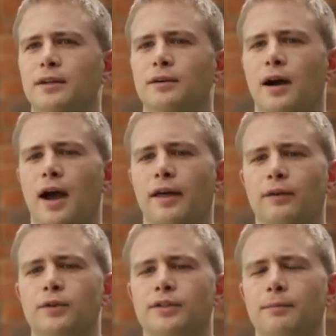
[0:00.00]

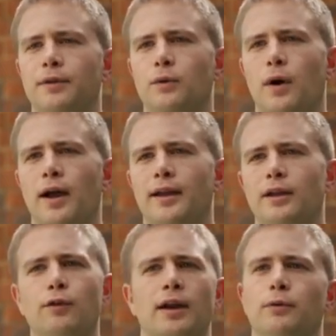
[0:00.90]
kindness,
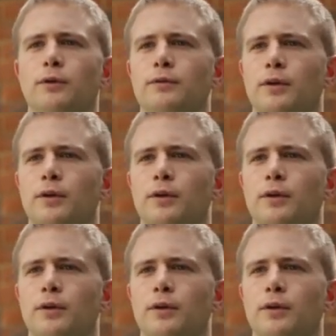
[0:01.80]
bravery,